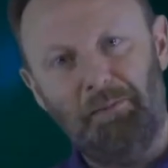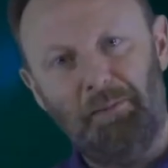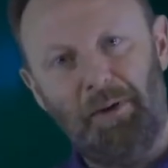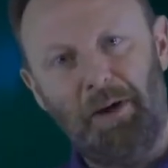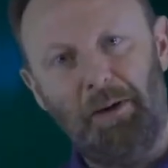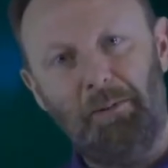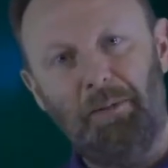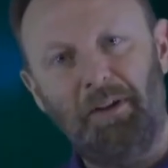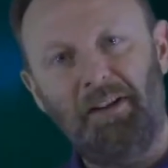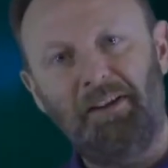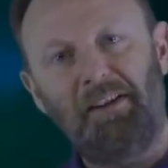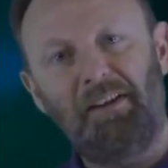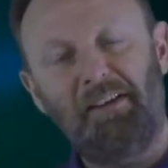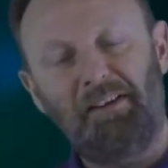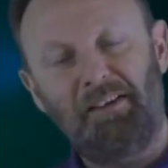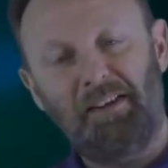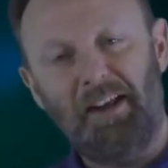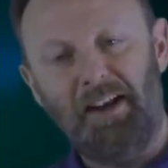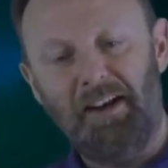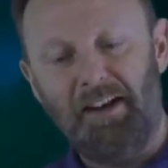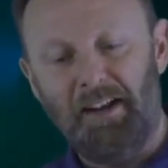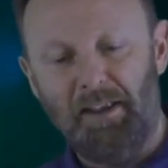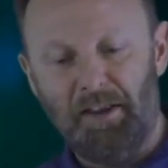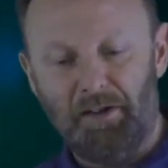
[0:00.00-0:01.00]
people? Is it
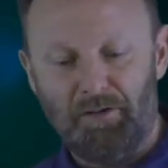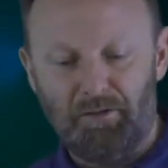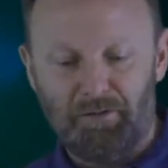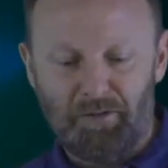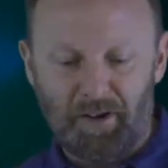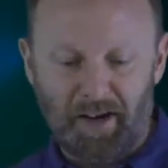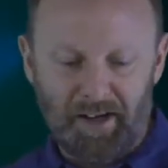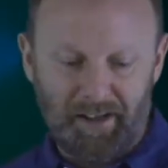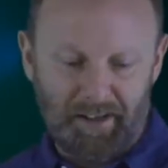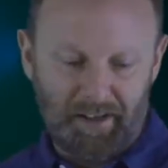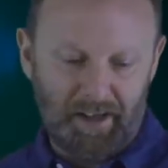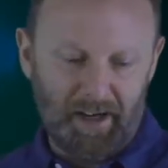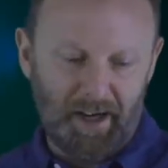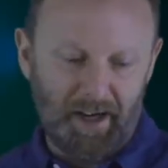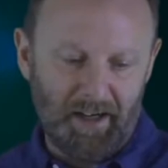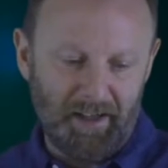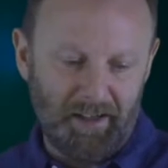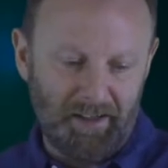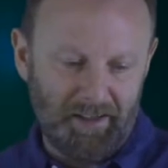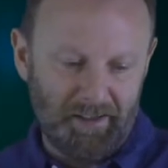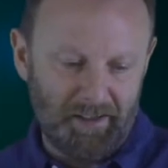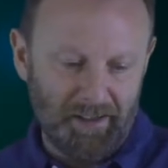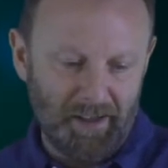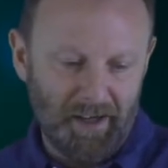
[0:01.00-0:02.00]
sending the right
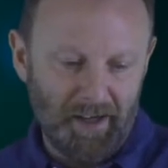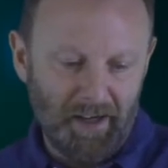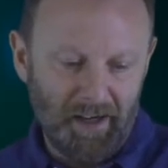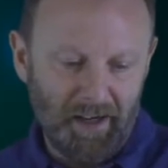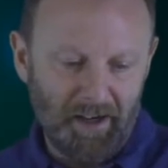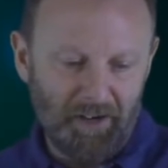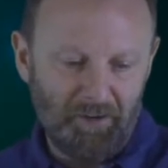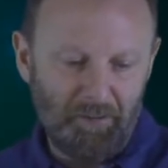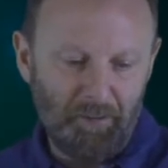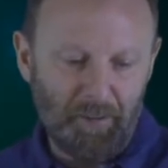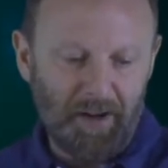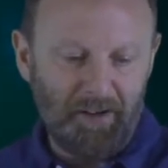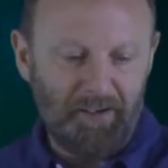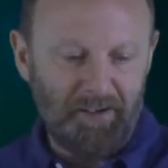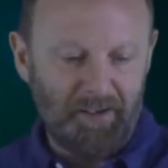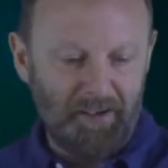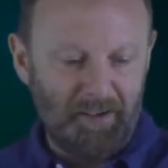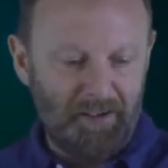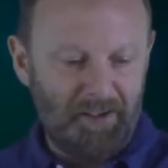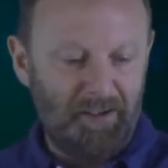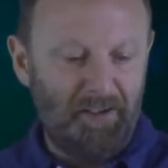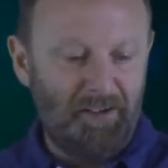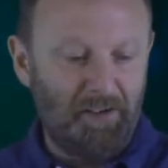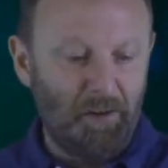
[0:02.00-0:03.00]
kind of
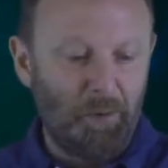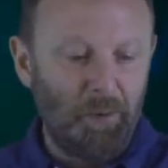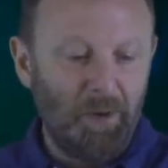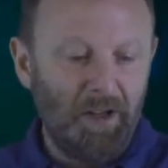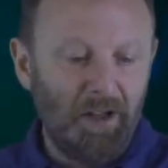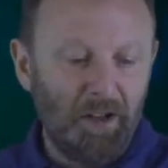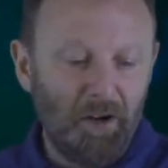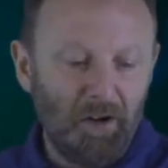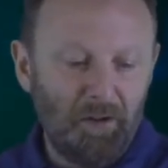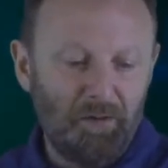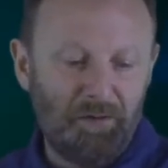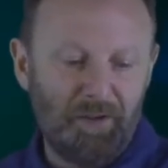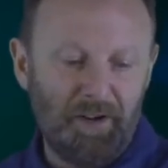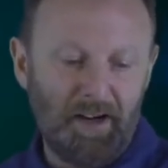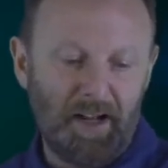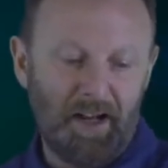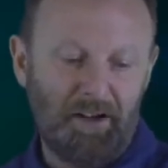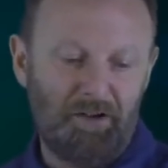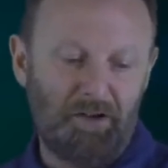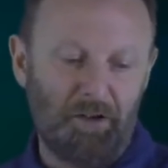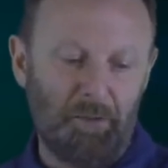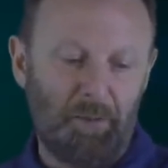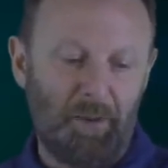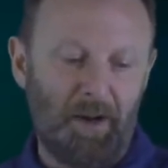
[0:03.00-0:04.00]
message? So we look for
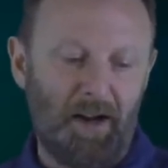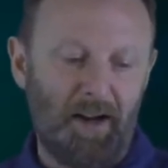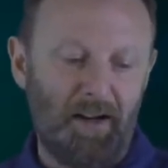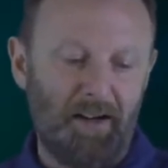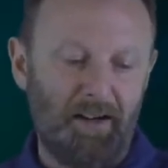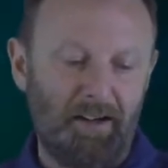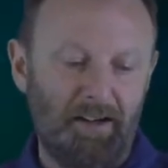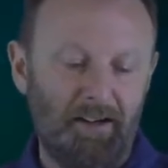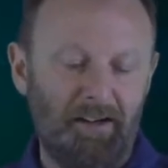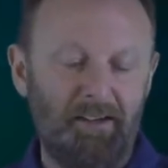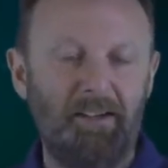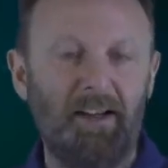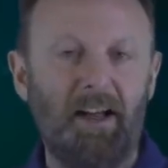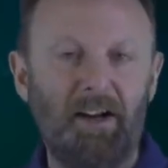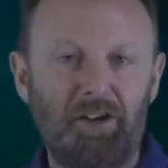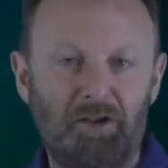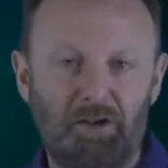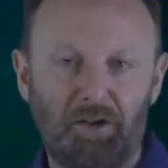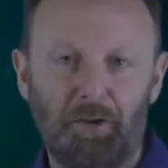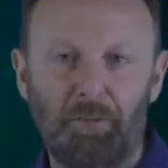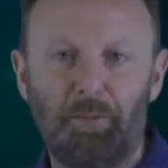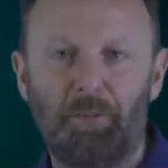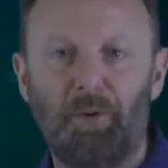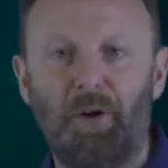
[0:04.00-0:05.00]
natural patterns,
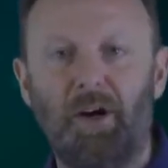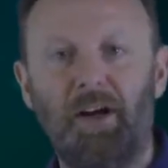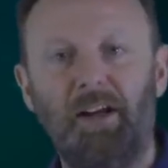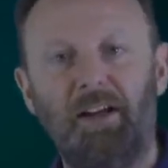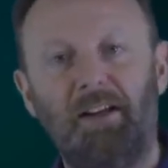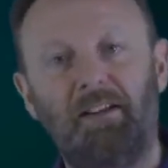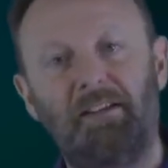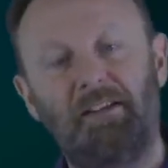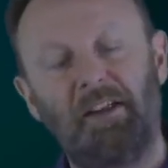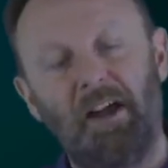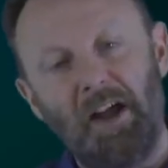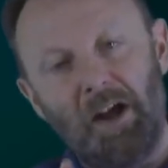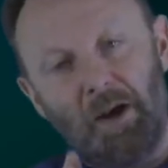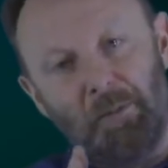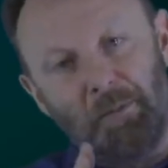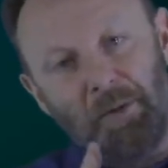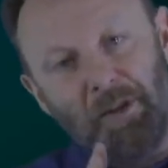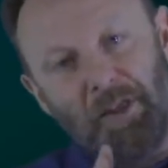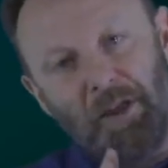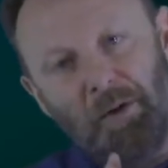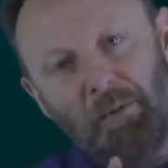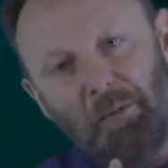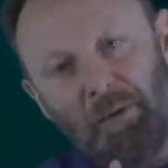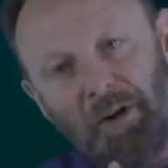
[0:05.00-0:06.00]
natural breaks,
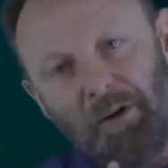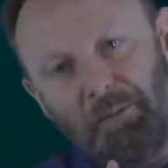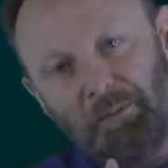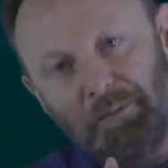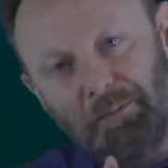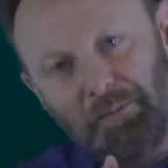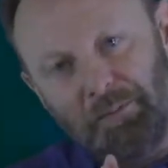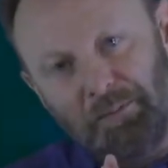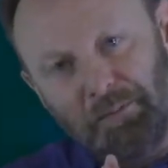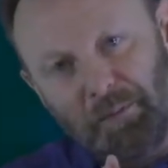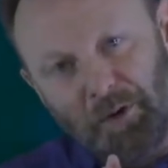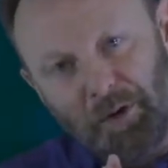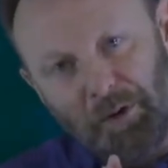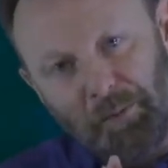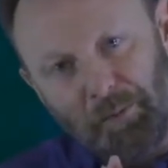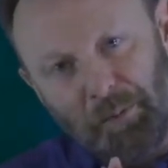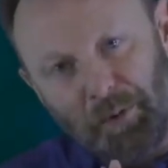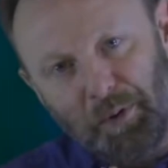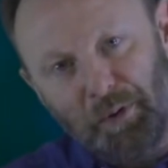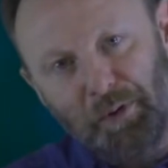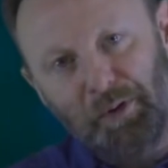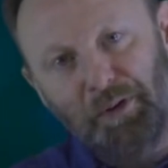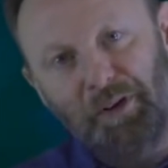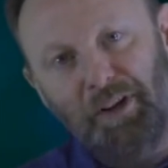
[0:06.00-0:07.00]
but then we, more
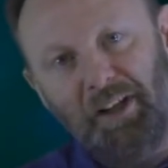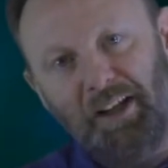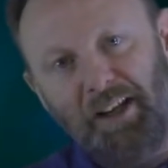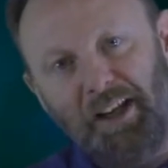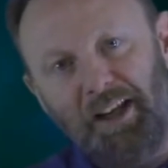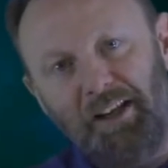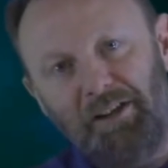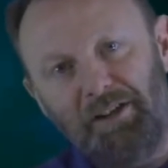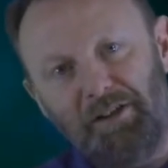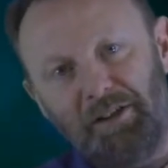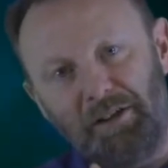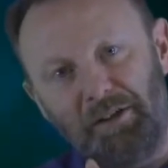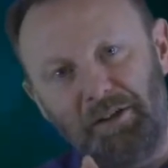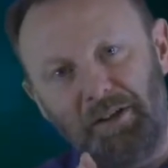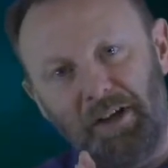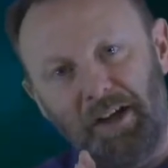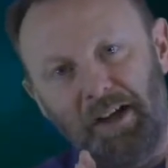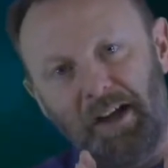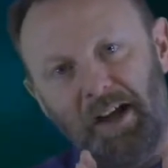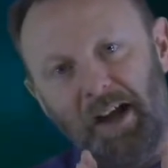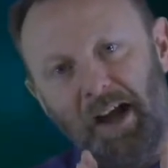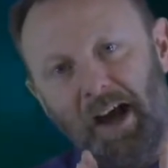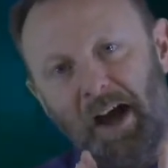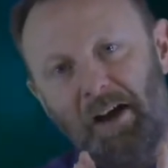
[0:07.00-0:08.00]
importantly, need to
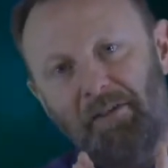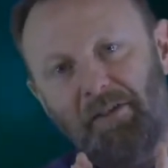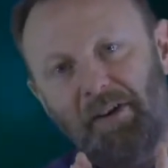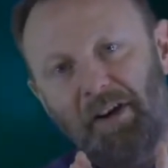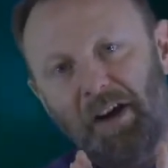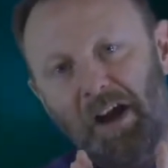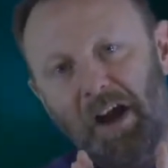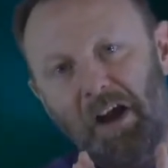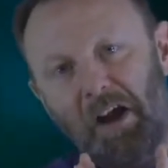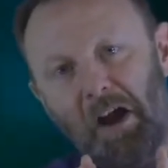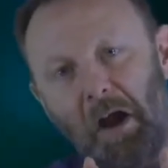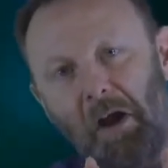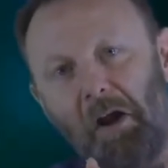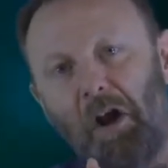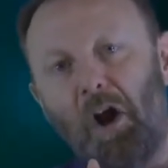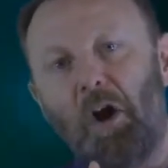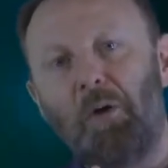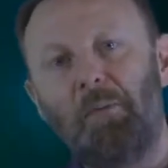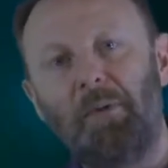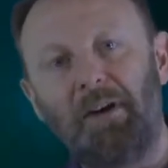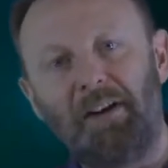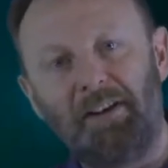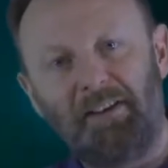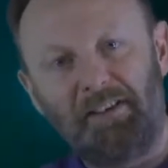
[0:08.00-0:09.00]
have a
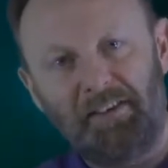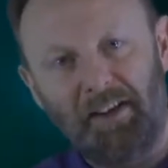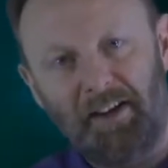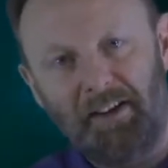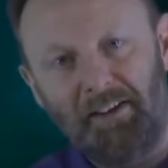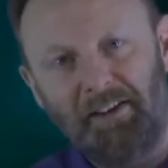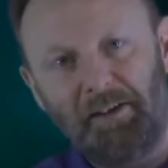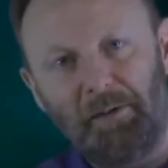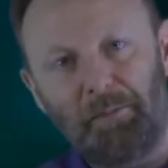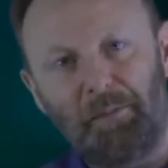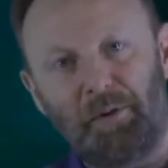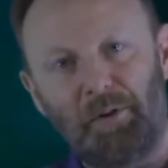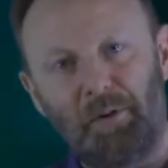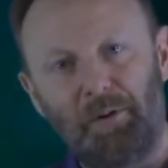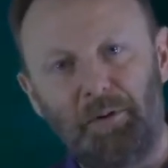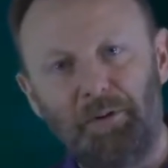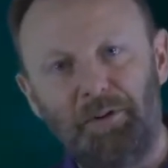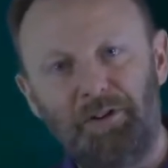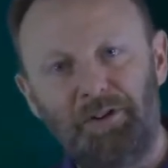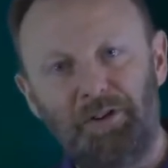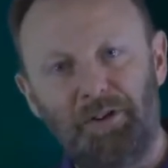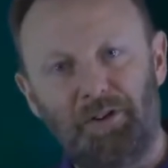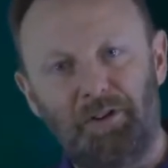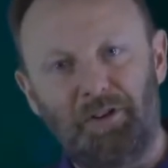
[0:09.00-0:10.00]
common sense
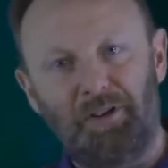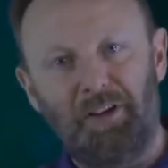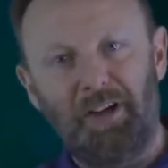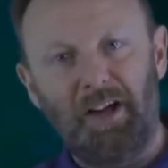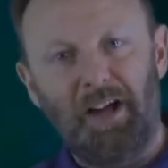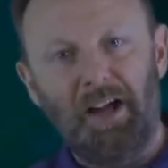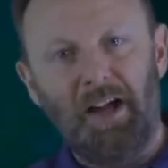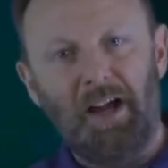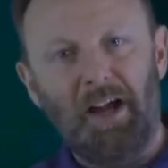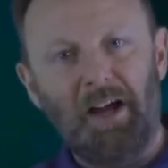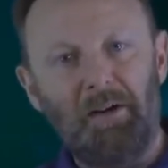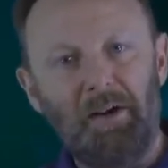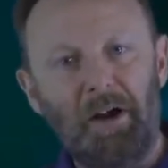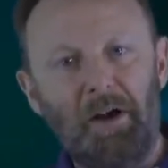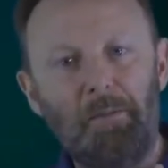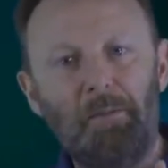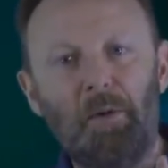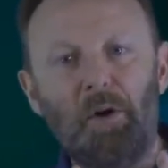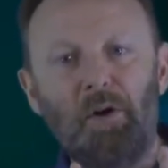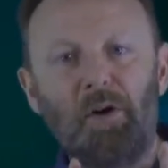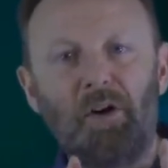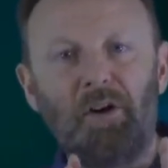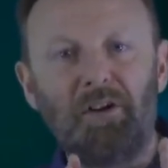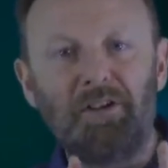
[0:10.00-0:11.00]
approach or a
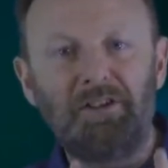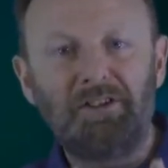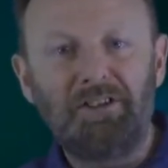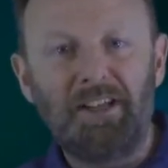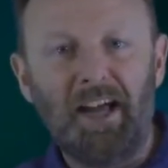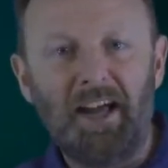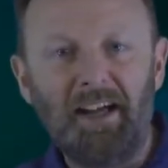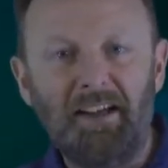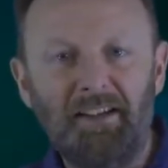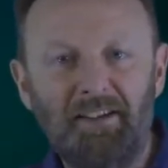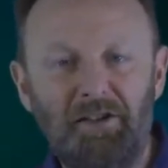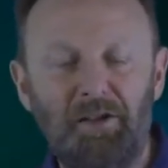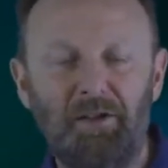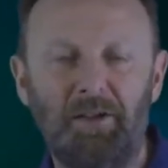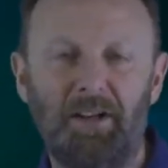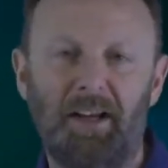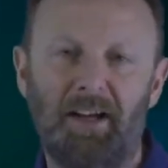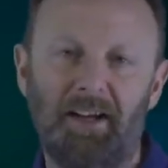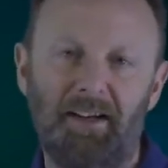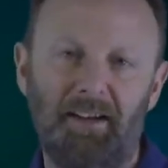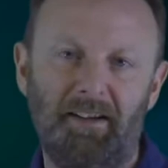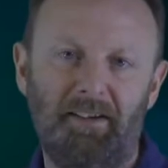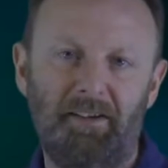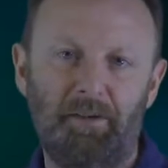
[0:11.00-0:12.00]
more
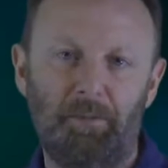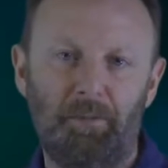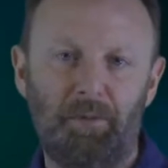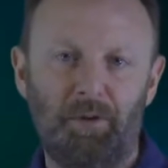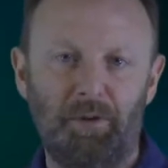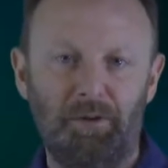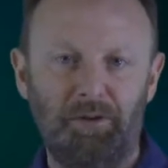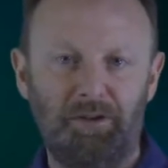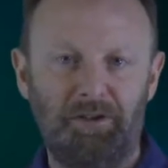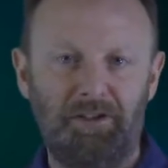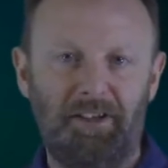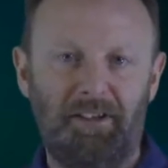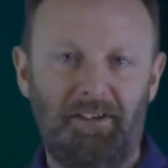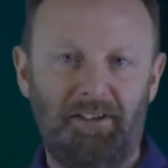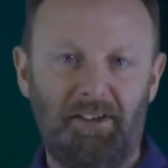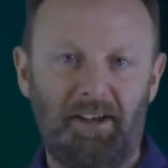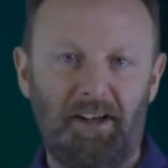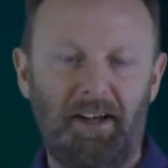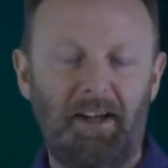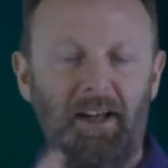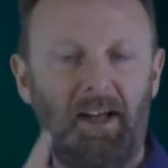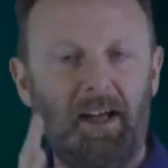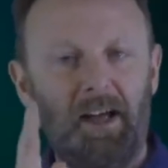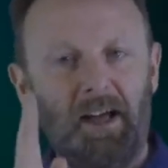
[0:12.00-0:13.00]
contextualized approach to
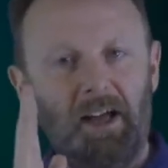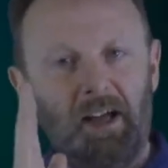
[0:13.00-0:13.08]
say